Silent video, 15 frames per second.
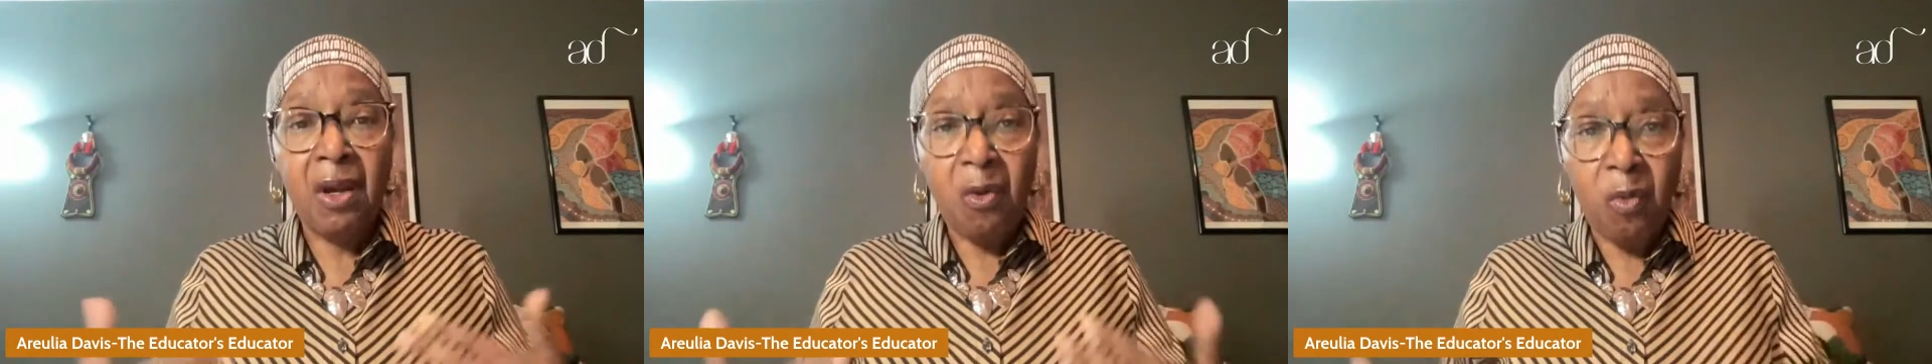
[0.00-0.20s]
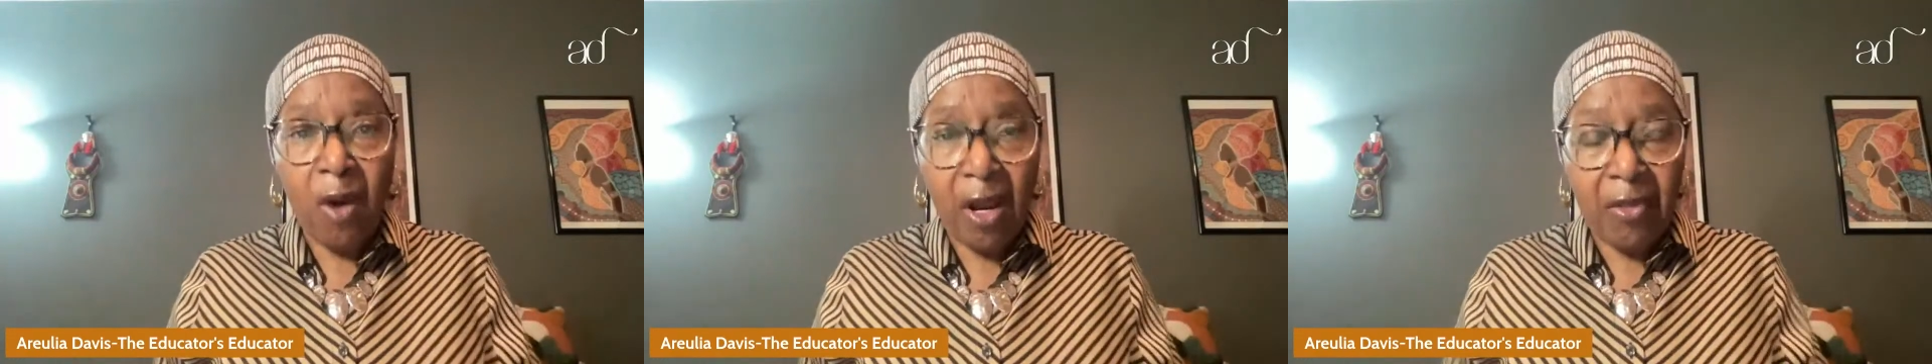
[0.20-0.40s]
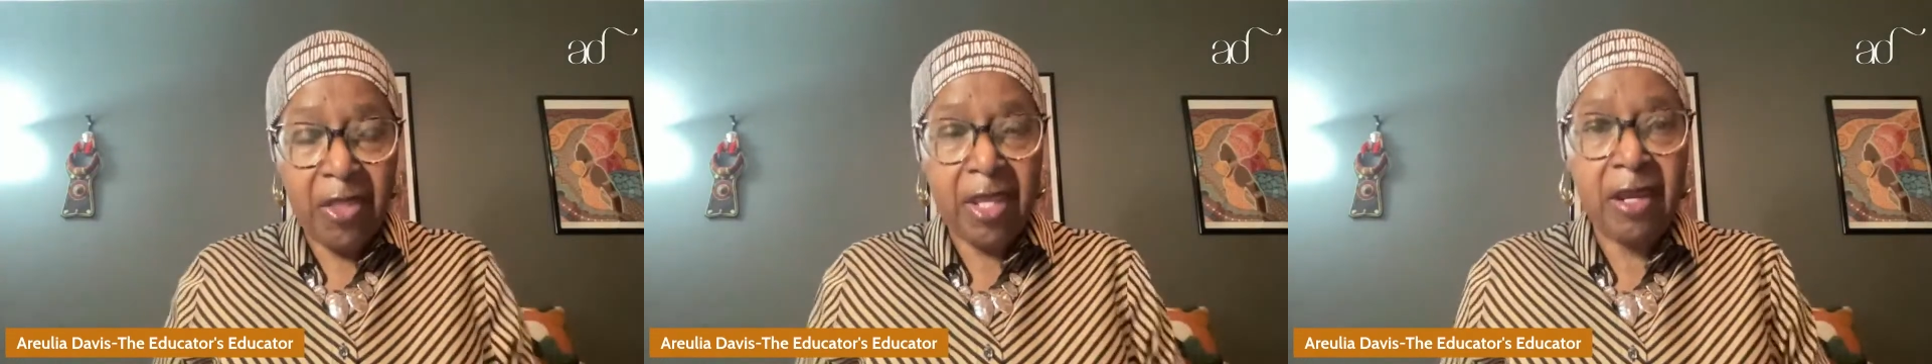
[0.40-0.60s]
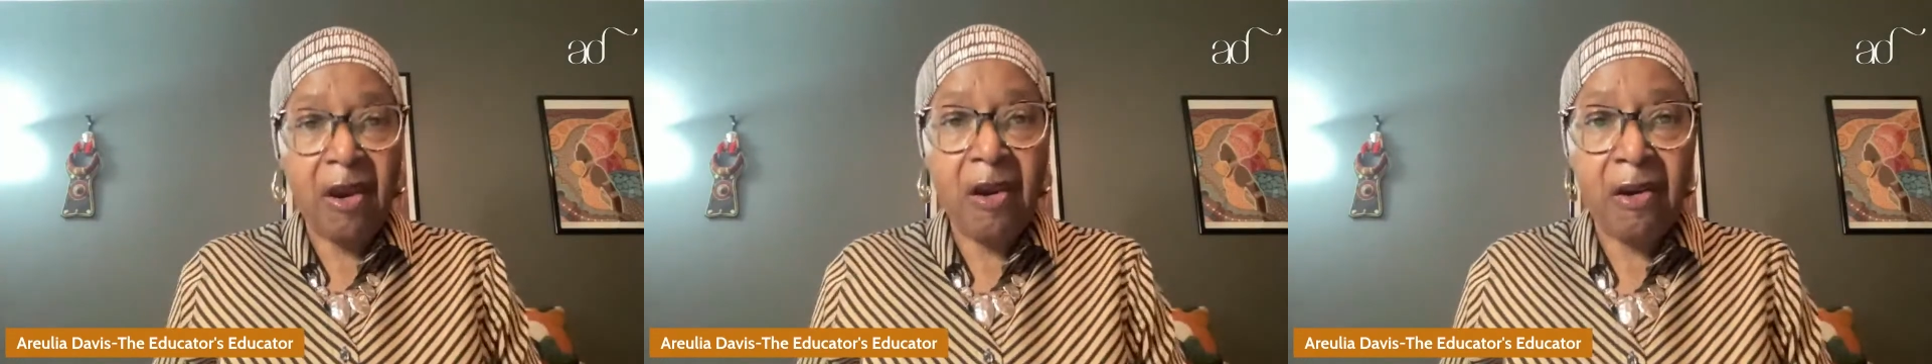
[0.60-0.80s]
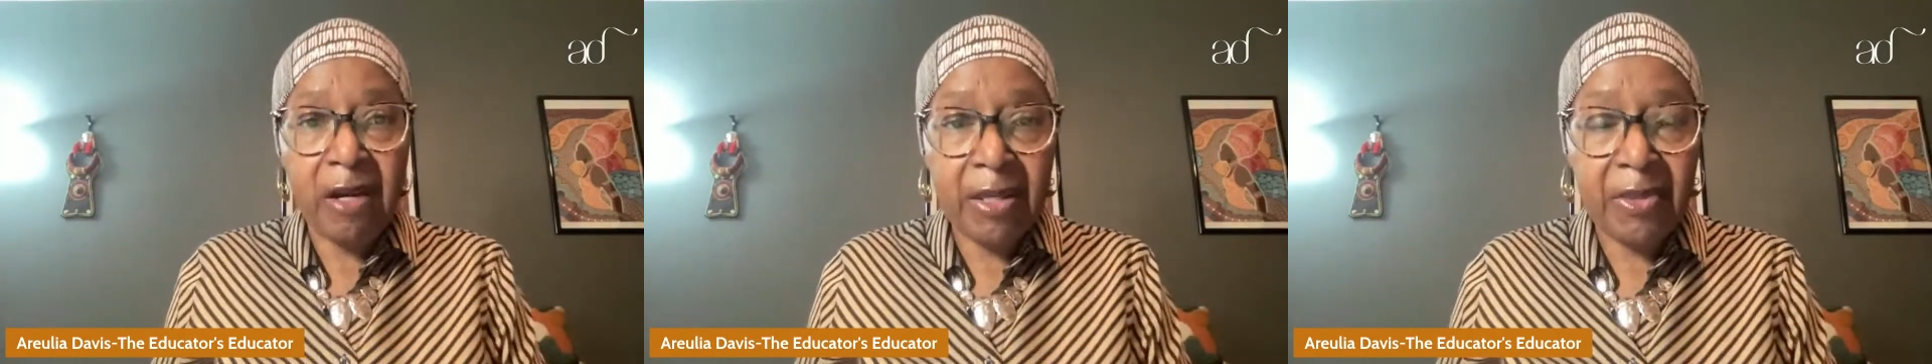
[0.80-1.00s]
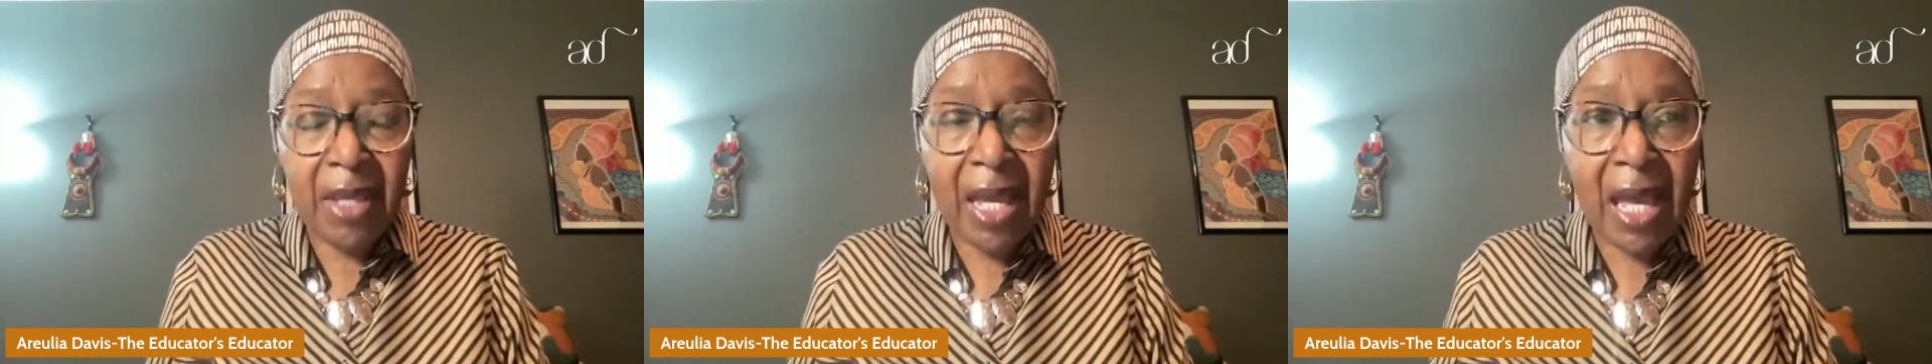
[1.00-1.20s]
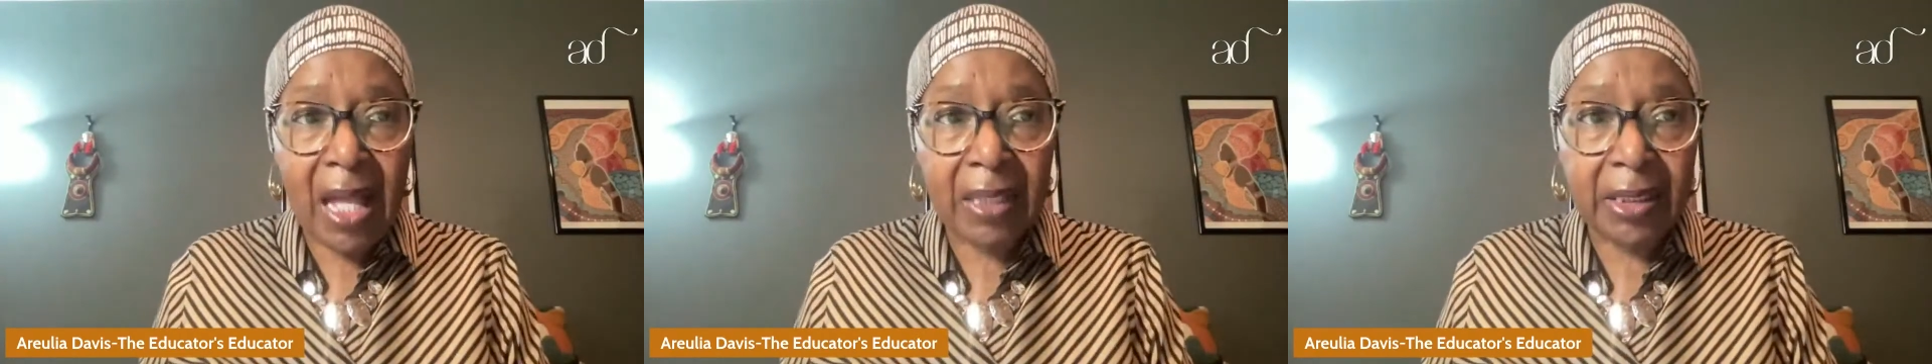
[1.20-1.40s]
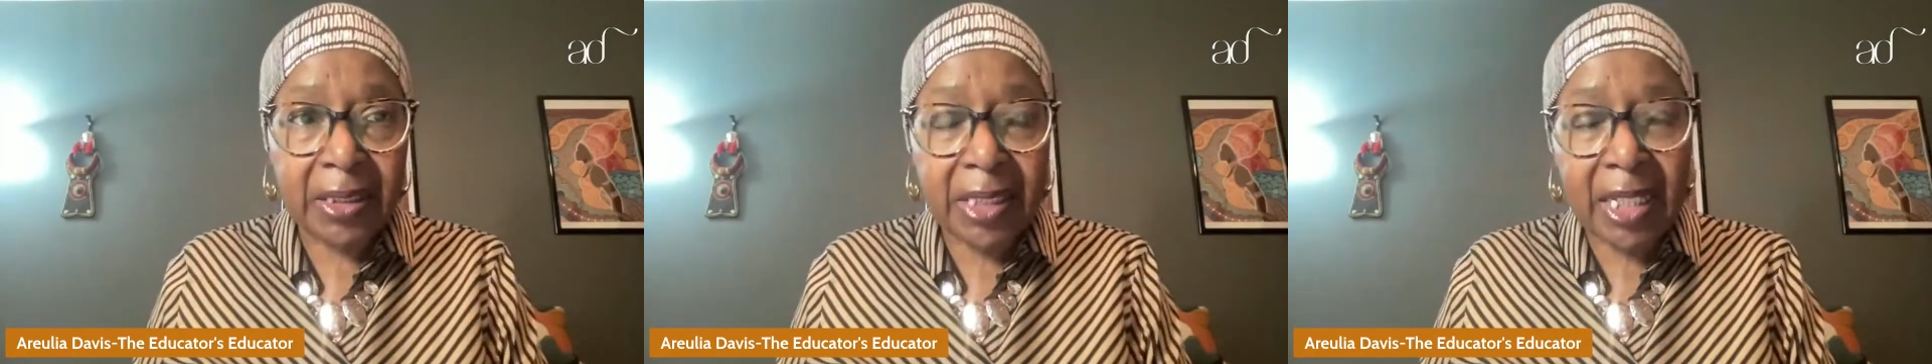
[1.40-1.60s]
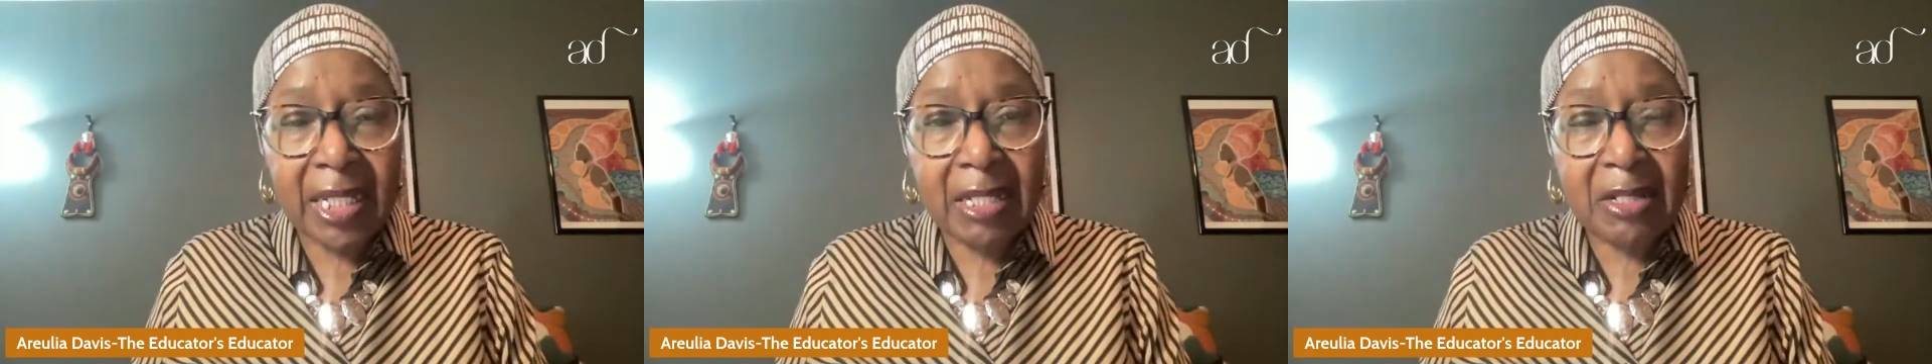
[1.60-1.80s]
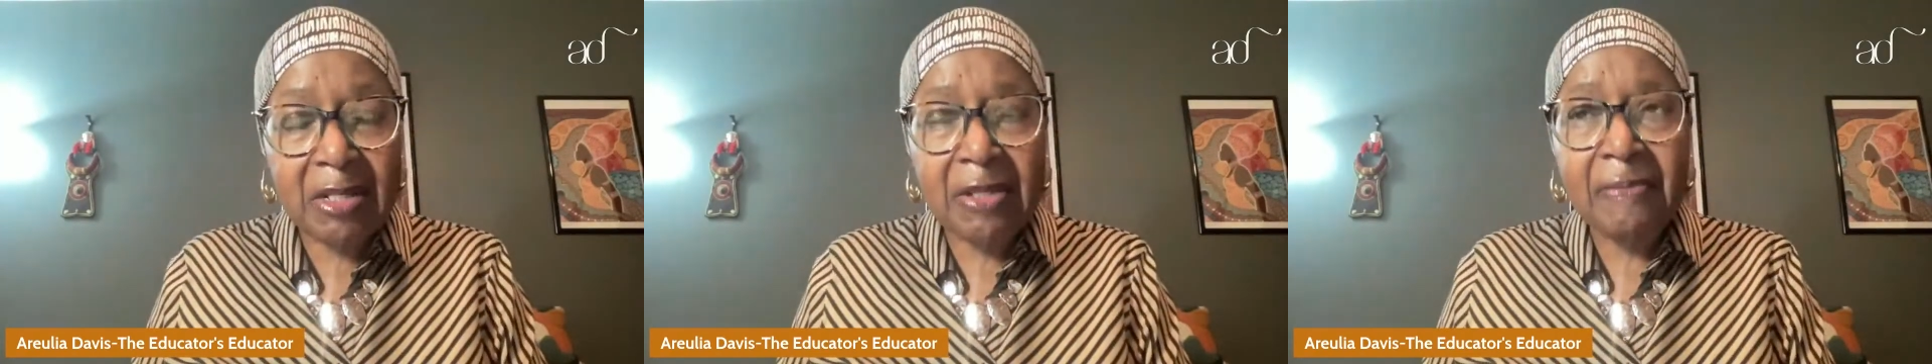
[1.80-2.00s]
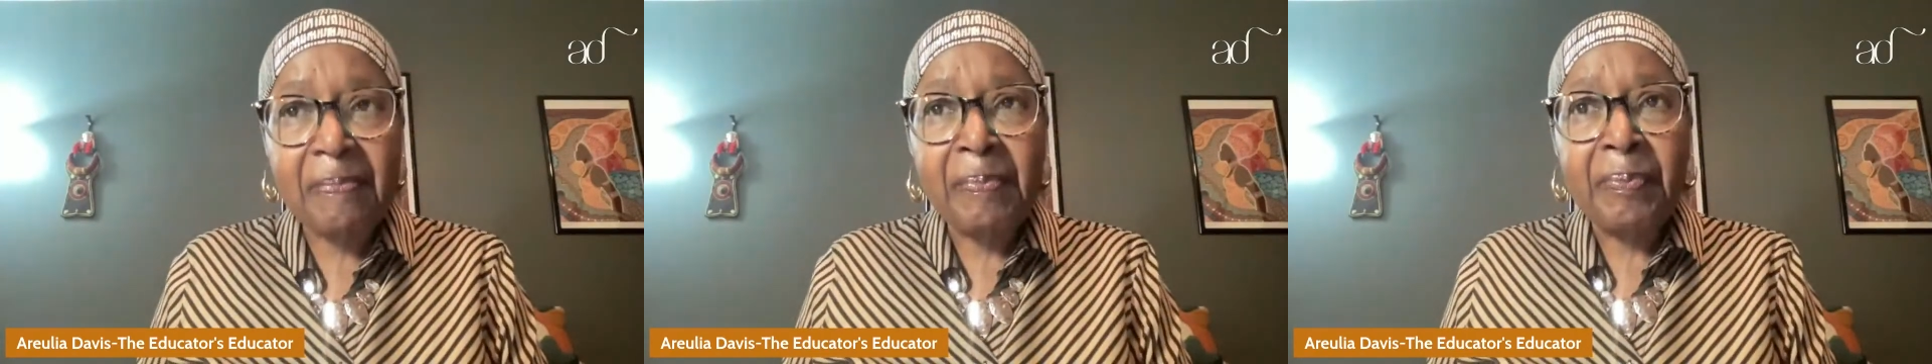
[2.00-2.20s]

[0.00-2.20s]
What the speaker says: while they are in the holidays.